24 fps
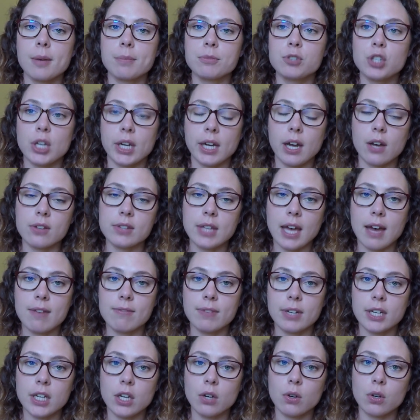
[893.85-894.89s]
check out
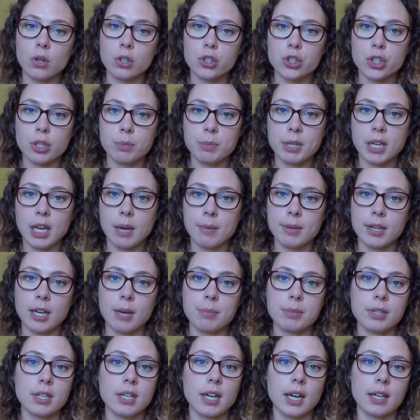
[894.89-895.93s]
that video. It should be coming
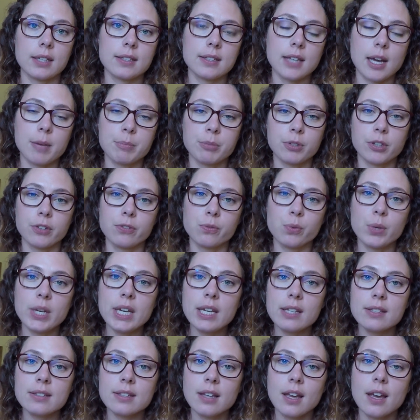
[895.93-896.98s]
up in the next couple of
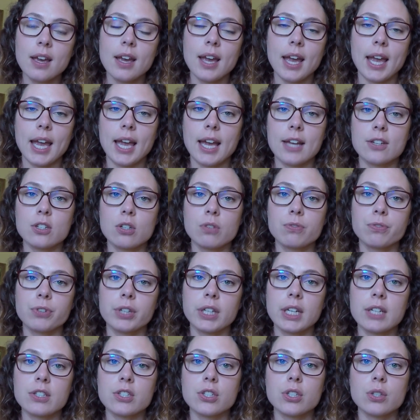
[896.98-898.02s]
weeks. And don't
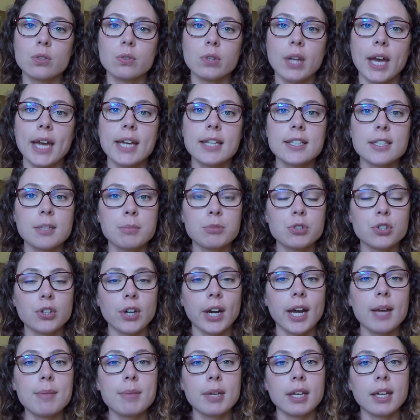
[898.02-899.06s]
forget to like,
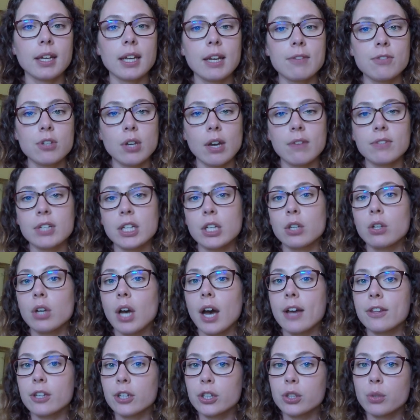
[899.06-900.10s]
subscribe, and if you have any
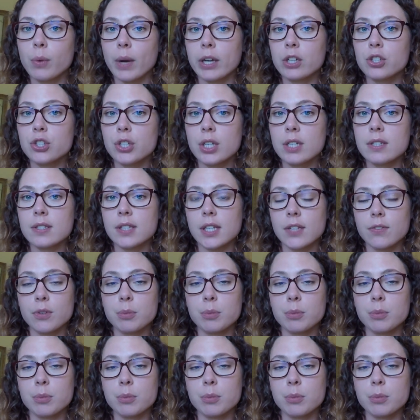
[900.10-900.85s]
other questions, leave